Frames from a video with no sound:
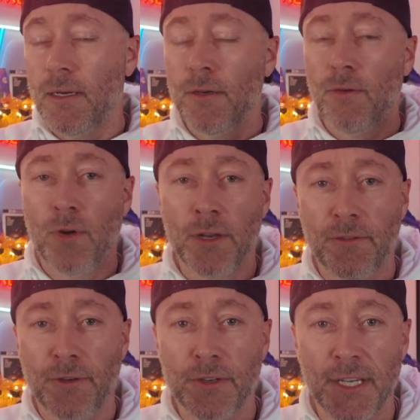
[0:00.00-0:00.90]
one of the
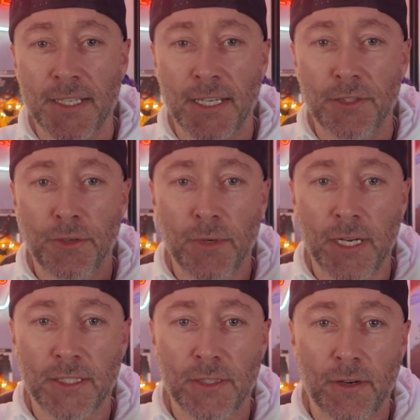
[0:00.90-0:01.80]
first things I do when
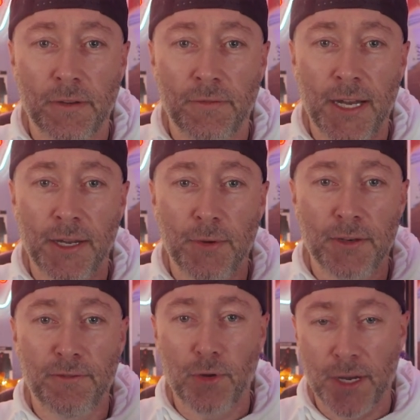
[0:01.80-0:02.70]
I start evaluating
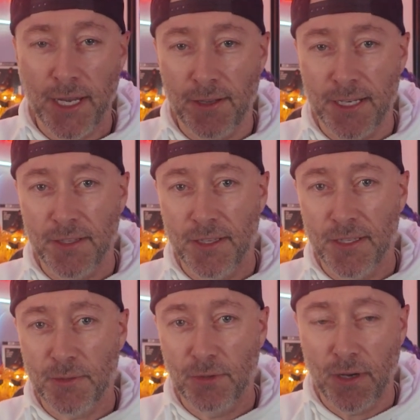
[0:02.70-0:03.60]
a 4K like
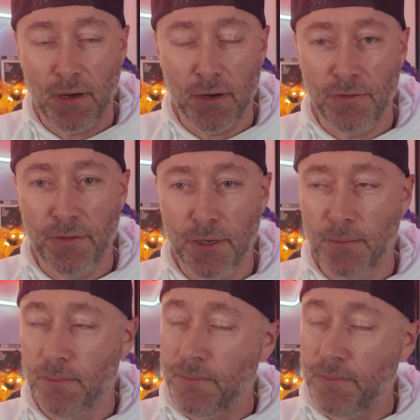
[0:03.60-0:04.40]
this with a horror film,